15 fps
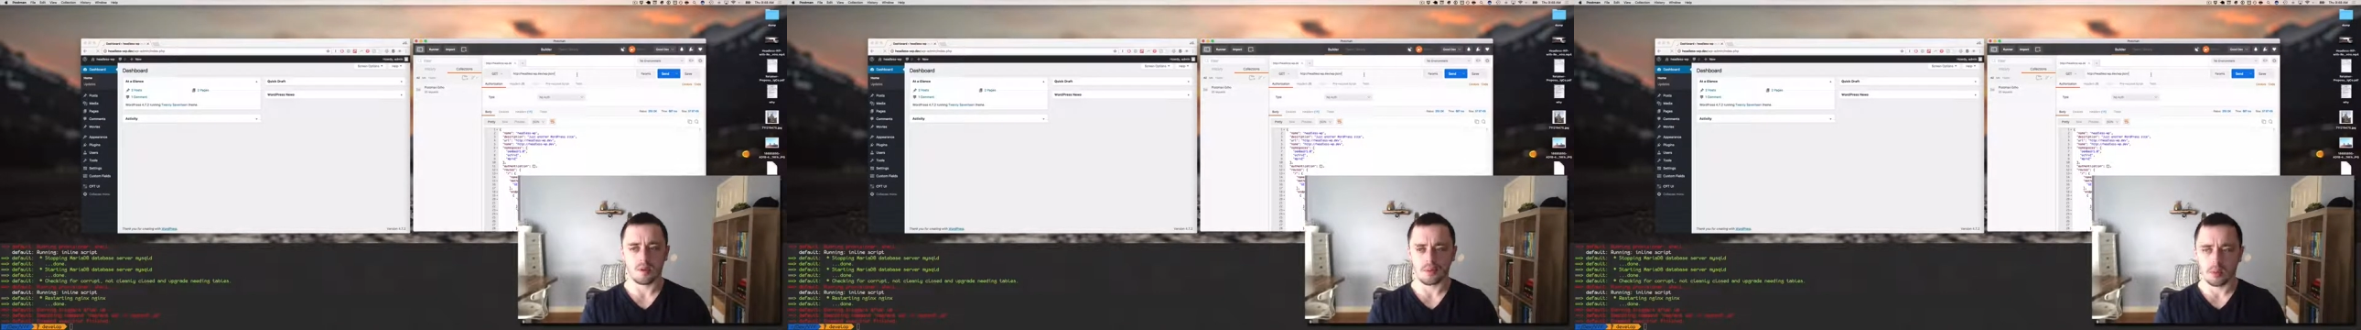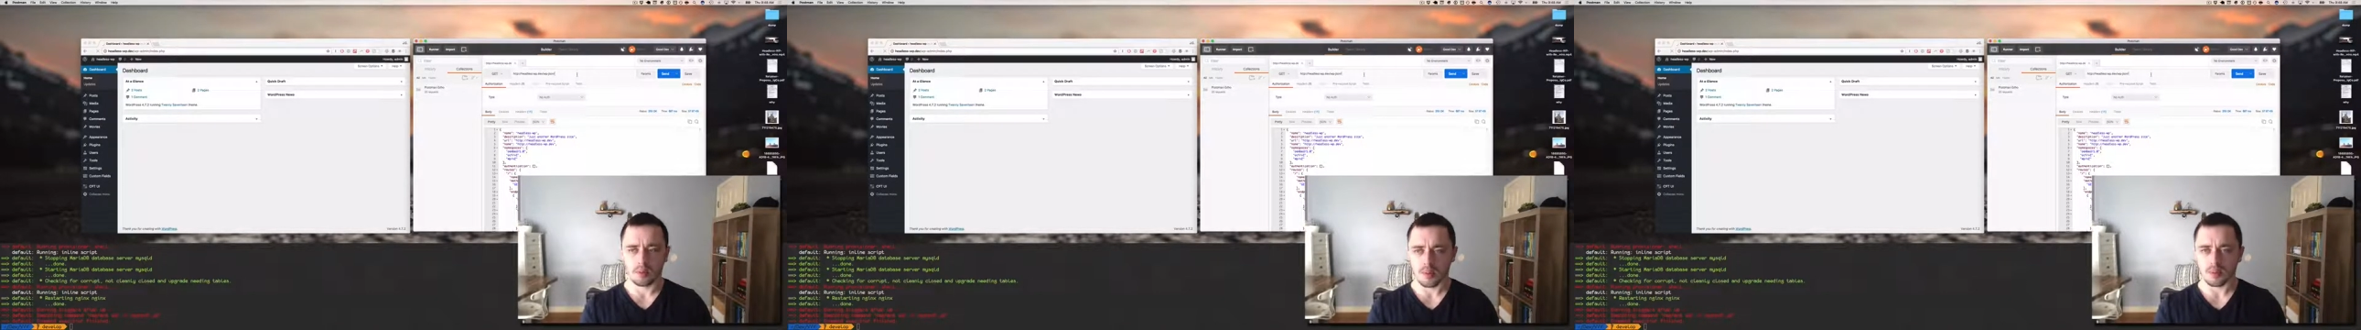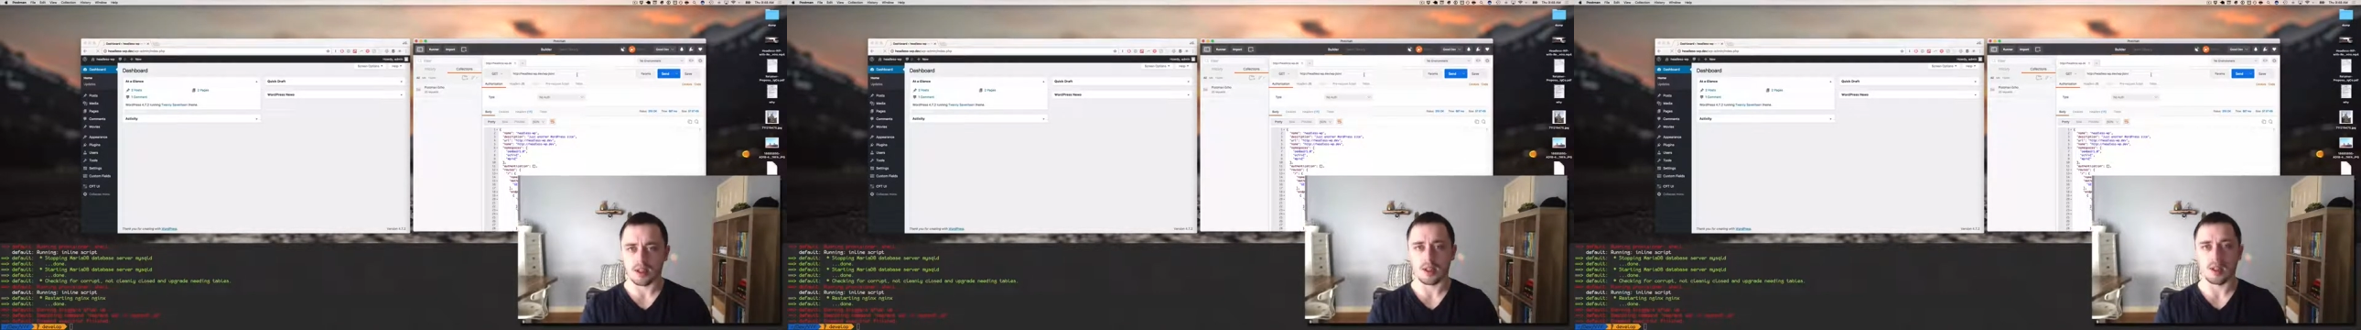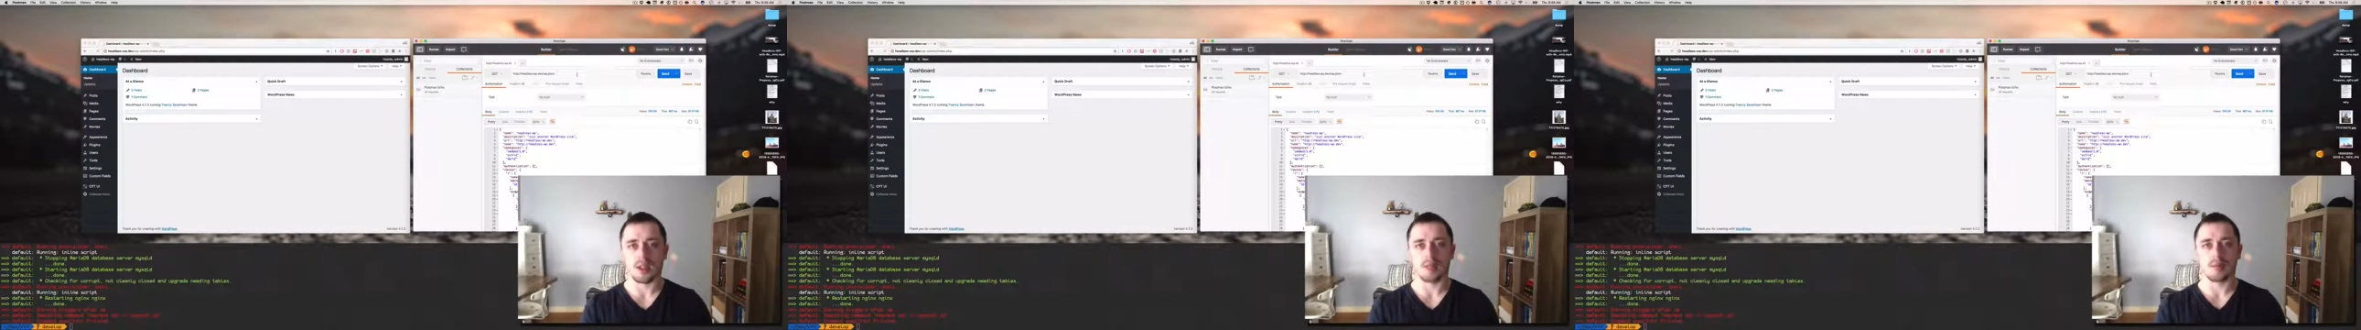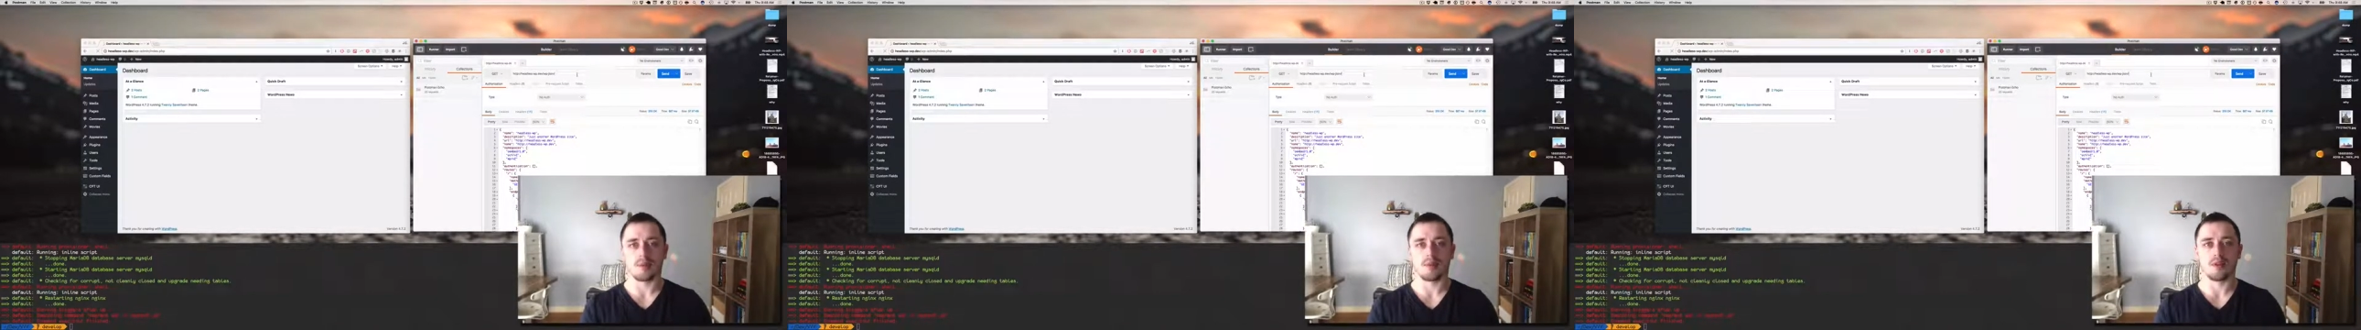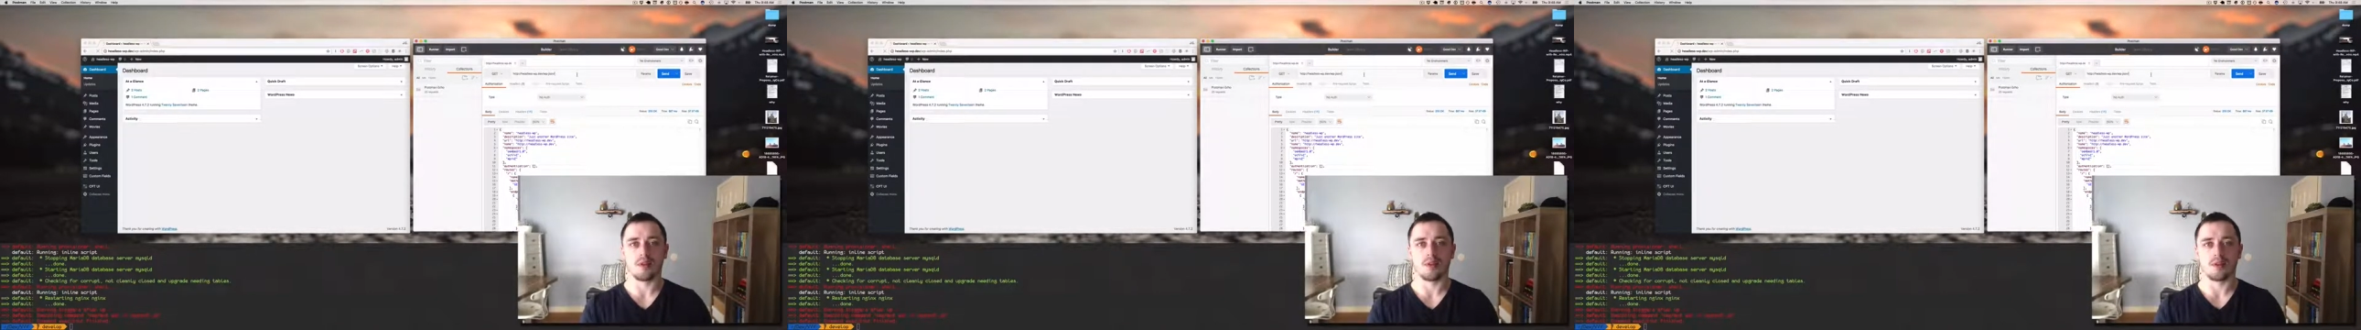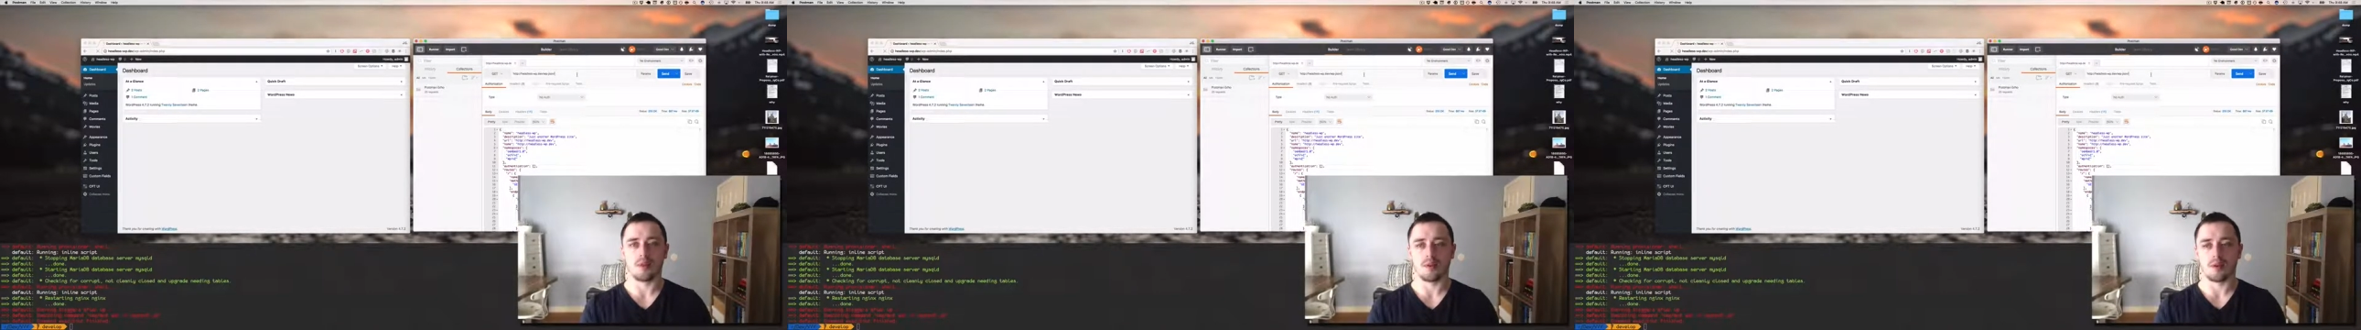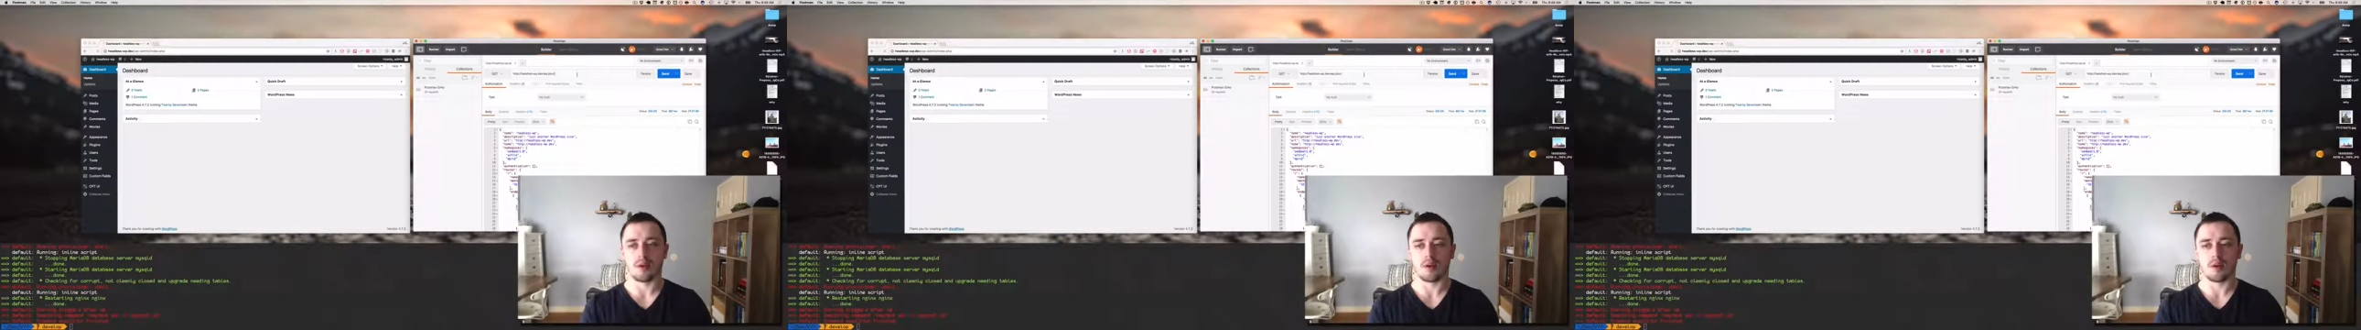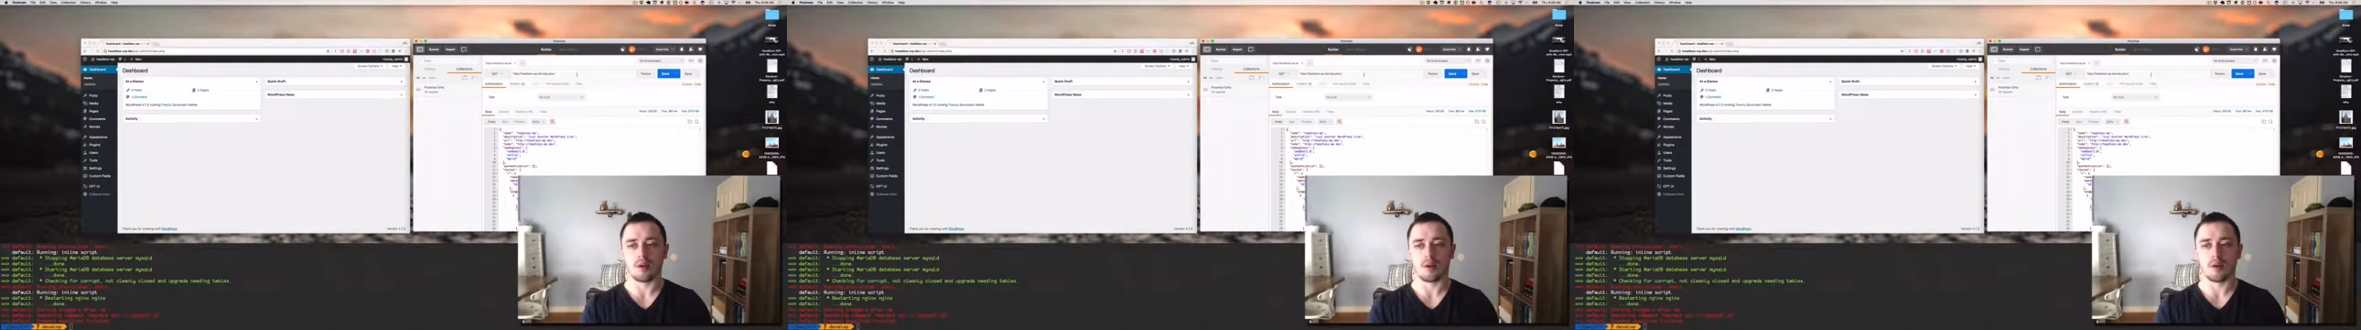probably 99% of you are,